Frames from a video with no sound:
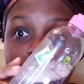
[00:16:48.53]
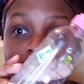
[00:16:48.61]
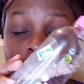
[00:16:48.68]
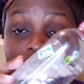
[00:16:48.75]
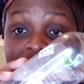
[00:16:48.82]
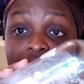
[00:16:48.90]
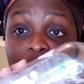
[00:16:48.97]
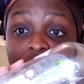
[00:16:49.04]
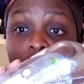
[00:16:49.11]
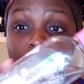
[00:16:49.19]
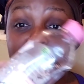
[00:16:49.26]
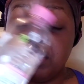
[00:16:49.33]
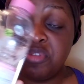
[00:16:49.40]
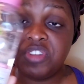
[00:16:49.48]
me, especially when I'm
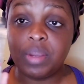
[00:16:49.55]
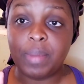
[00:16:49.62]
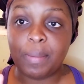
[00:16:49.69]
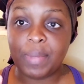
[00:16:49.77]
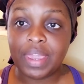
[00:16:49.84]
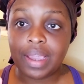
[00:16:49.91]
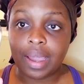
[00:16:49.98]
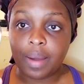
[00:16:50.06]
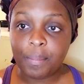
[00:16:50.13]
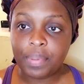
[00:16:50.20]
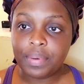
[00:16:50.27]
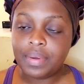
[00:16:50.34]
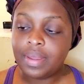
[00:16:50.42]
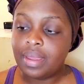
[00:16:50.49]
removing my
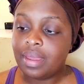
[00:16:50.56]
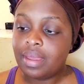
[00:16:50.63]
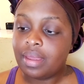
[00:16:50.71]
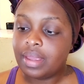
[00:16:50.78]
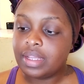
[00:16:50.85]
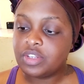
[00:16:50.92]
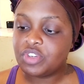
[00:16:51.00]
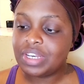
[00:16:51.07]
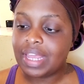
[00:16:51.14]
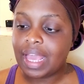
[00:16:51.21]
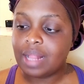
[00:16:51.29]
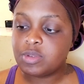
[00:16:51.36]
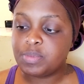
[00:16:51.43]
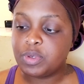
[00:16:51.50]
makeup. It really
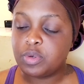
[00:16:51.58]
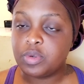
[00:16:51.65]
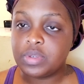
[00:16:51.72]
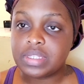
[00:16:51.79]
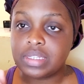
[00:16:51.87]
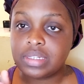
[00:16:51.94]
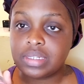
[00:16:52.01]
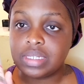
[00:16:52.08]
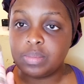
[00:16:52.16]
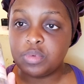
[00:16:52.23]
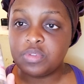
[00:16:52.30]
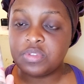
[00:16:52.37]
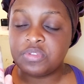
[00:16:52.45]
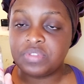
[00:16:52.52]
helps because it
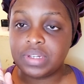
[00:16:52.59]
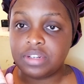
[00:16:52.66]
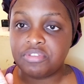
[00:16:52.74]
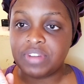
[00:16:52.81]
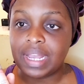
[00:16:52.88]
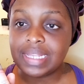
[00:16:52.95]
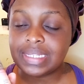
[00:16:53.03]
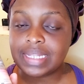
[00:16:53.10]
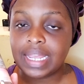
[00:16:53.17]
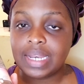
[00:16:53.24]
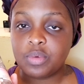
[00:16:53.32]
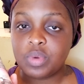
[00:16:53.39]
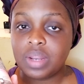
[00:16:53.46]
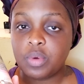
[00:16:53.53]
removes very fast,
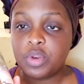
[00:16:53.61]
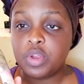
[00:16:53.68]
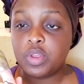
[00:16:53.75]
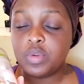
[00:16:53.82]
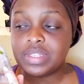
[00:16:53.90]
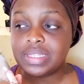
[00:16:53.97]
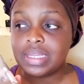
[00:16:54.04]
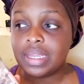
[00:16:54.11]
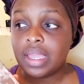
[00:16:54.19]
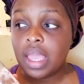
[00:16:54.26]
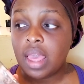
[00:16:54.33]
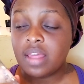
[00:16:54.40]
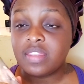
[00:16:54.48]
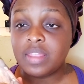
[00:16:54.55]
and when you're using
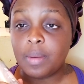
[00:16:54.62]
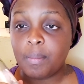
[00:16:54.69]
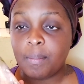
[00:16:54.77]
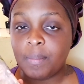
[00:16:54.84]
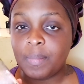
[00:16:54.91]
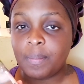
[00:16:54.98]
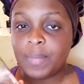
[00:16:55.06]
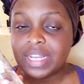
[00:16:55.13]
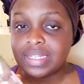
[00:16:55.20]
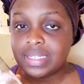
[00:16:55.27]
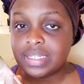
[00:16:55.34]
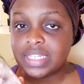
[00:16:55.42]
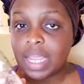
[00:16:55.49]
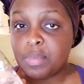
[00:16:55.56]
the matte
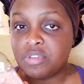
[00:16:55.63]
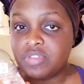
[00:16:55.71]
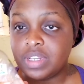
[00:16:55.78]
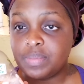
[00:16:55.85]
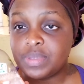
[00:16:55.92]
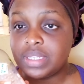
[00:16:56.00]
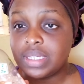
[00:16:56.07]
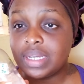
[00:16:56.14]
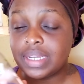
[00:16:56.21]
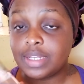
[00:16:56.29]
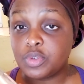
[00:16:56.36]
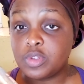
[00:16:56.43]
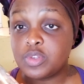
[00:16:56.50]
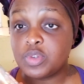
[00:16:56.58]
type of lipstick,
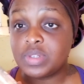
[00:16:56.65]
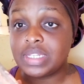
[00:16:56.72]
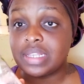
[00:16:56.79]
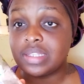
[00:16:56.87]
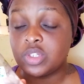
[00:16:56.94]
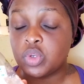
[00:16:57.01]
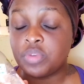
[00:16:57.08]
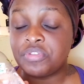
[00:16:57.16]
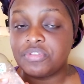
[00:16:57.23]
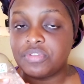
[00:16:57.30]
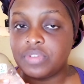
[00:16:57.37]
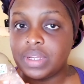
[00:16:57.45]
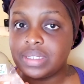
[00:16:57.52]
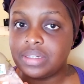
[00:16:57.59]
it also takes it off
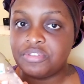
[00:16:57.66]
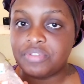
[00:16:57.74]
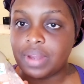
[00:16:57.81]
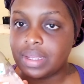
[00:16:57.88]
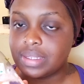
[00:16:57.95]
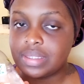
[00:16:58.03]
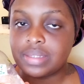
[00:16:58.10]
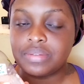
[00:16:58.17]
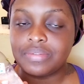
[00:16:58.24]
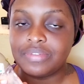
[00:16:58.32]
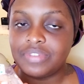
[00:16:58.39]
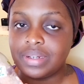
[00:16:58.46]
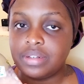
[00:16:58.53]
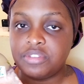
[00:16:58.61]
very fast,
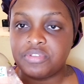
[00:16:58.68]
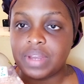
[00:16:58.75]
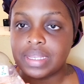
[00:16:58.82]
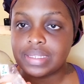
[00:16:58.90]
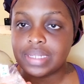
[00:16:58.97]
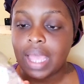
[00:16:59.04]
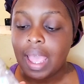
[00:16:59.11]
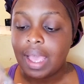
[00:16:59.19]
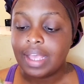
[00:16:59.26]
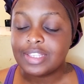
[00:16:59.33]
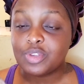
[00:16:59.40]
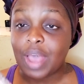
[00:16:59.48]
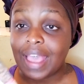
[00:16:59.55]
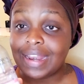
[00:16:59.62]
very fast.
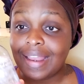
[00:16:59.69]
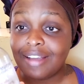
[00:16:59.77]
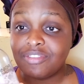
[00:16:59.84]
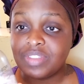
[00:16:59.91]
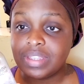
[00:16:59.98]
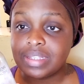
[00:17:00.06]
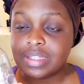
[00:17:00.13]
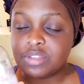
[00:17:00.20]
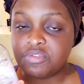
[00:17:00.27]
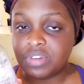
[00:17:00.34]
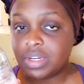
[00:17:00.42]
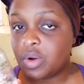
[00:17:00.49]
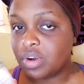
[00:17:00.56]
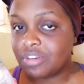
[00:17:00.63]
So I love this. It's
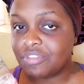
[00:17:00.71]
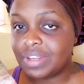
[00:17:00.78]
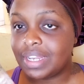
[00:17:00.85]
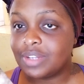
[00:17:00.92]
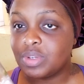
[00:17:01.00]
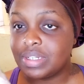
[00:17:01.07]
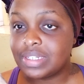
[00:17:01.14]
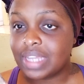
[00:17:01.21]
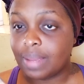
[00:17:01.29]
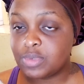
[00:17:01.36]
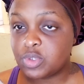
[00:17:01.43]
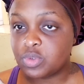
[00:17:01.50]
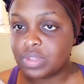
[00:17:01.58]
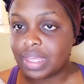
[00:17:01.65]
very convenient when it
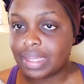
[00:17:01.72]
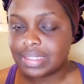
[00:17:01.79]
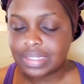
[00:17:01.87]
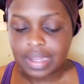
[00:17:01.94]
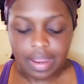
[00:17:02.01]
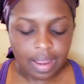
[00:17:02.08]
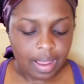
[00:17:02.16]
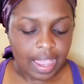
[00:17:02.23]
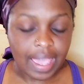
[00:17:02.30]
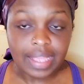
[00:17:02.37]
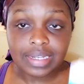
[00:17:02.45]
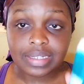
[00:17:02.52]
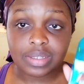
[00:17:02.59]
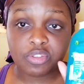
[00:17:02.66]
comes to that.
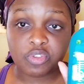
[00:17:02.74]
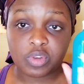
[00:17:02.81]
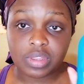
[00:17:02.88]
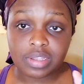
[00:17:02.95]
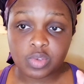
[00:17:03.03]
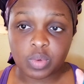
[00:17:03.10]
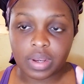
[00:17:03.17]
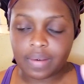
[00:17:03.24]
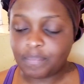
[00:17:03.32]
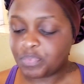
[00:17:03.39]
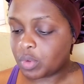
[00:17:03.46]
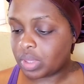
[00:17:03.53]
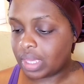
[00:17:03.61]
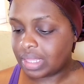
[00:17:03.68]
And for this one,
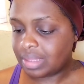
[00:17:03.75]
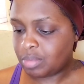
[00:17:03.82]
okay, at the